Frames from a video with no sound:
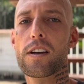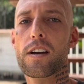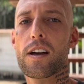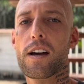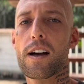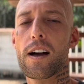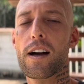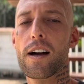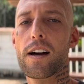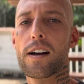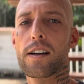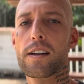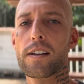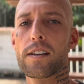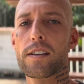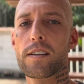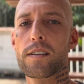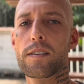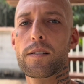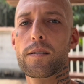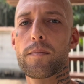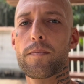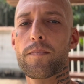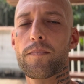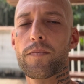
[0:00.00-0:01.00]

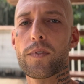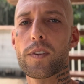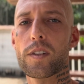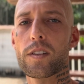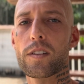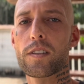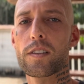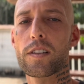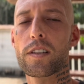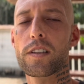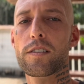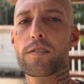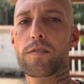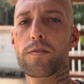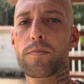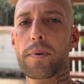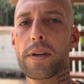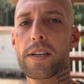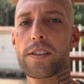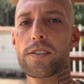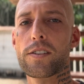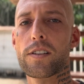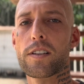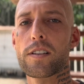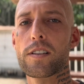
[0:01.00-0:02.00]
I live
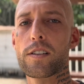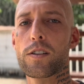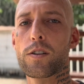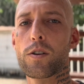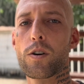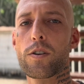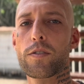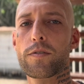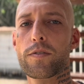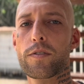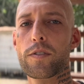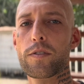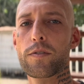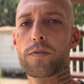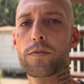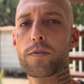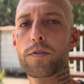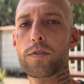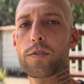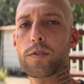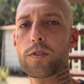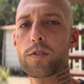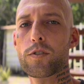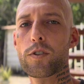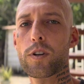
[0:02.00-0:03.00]
basically off of
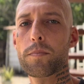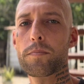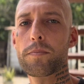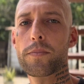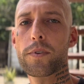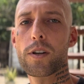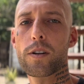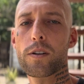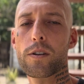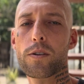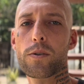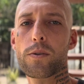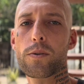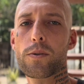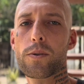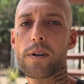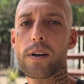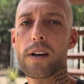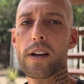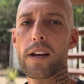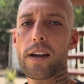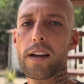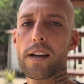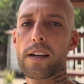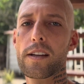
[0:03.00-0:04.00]
crypto,
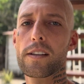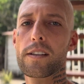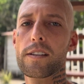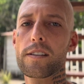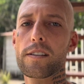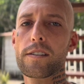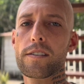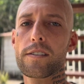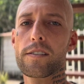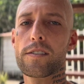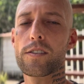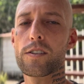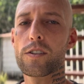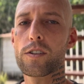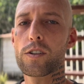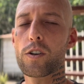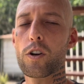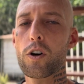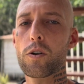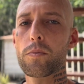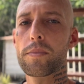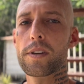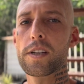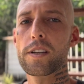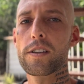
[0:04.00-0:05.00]
and
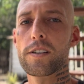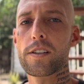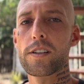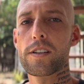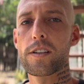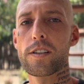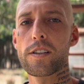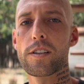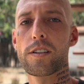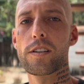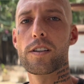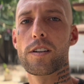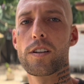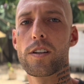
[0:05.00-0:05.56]
I'm here to